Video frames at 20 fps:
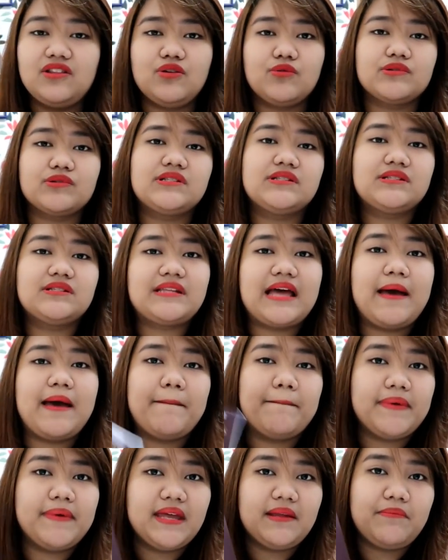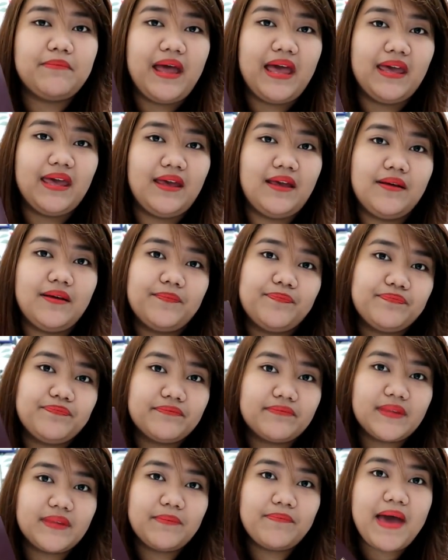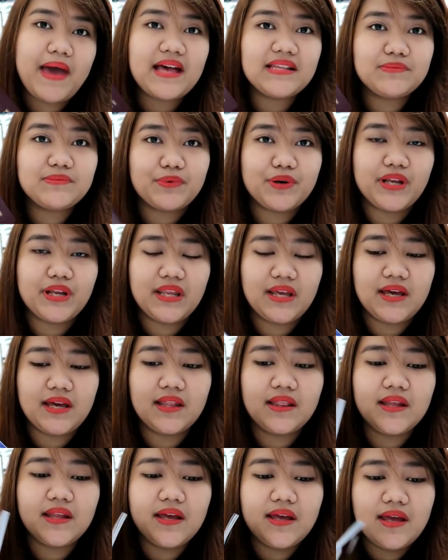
no stamp in my passport yet.